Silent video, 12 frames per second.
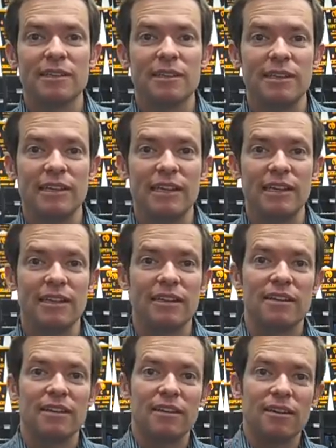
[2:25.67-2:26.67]
the
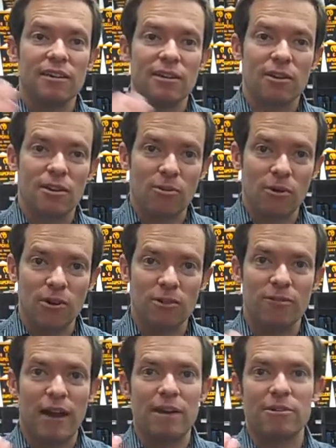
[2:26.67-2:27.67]

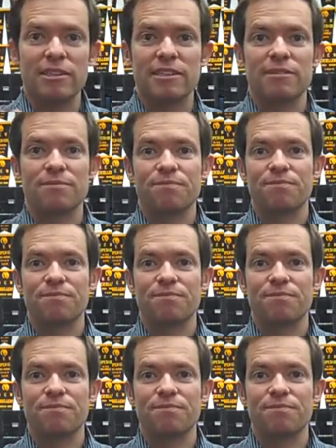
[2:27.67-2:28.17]
coronavirus.